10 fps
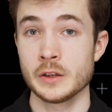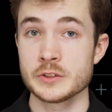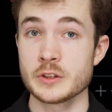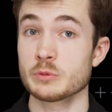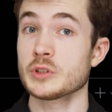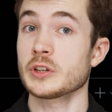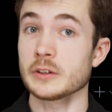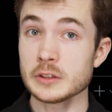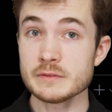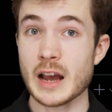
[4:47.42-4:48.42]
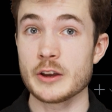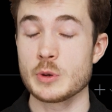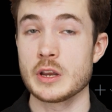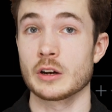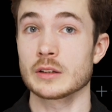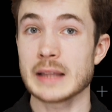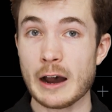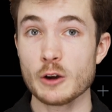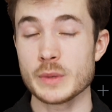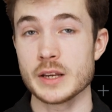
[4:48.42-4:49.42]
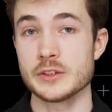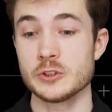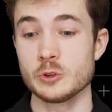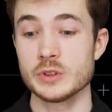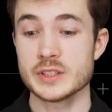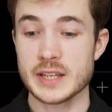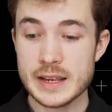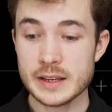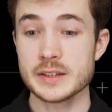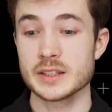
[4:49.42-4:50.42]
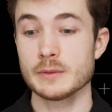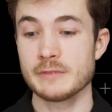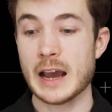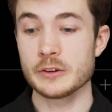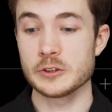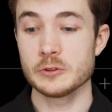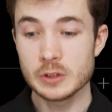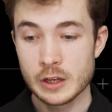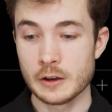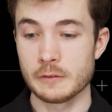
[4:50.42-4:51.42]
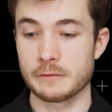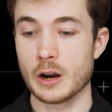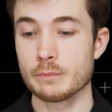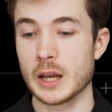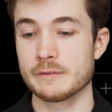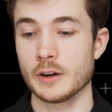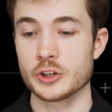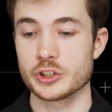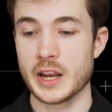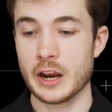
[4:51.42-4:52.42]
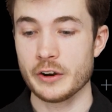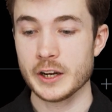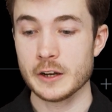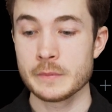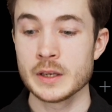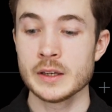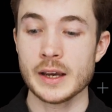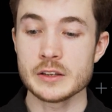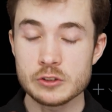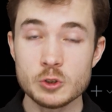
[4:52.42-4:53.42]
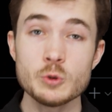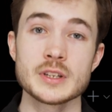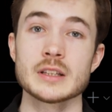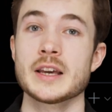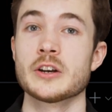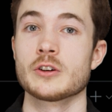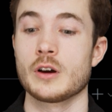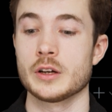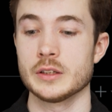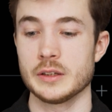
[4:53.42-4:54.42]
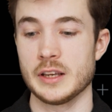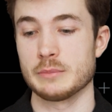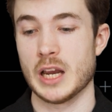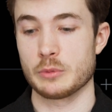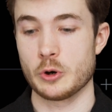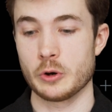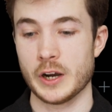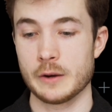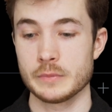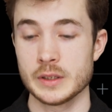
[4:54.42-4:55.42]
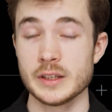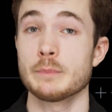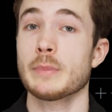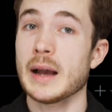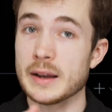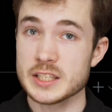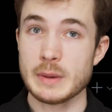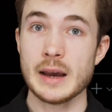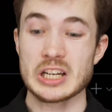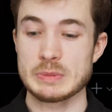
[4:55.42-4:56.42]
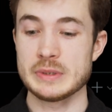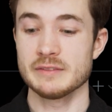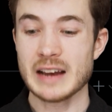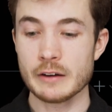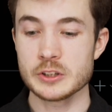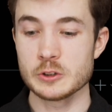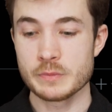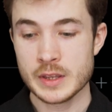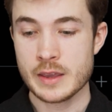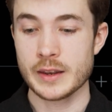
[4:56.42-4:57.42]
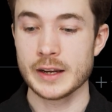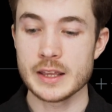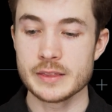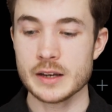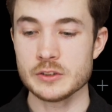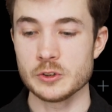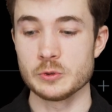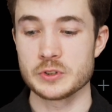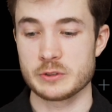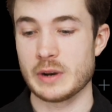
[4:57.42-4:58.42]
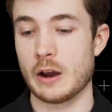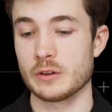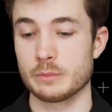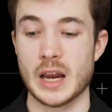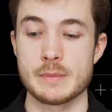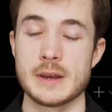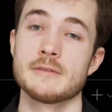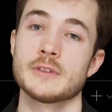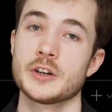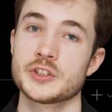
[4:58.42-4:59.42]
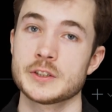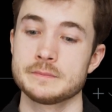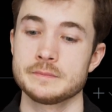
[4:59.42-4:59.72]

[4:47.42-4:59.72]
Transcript: So this return value here allowed me to take some value from my function area and use it later on in my program. It passed back to me a value that I could then use throughout my main function.